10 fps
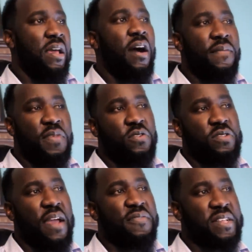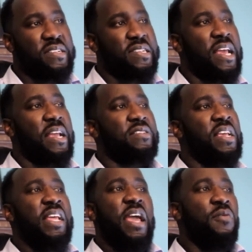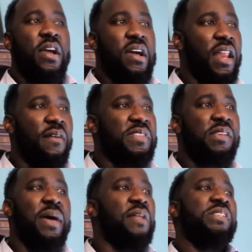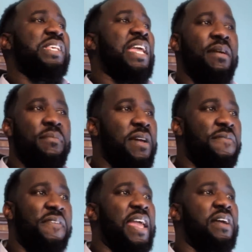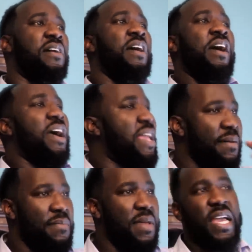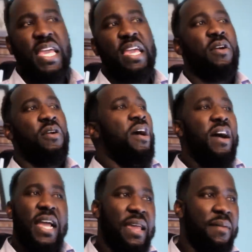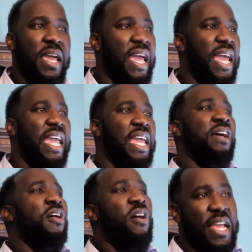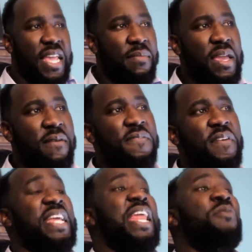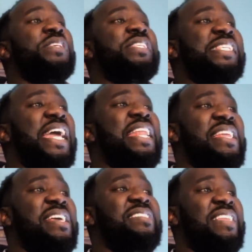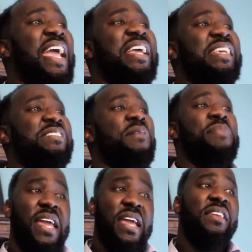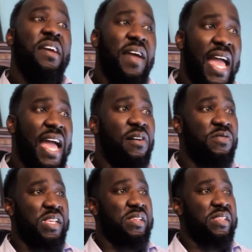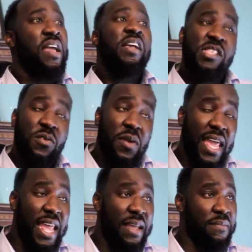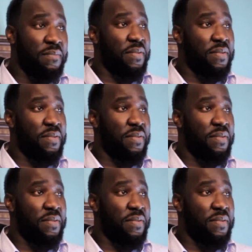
of those African slaves? They would cut off, somebody would say, give me a finger, or give me an ear, or give me a head, or give me a foot, and they would set these things up in their houses to keep.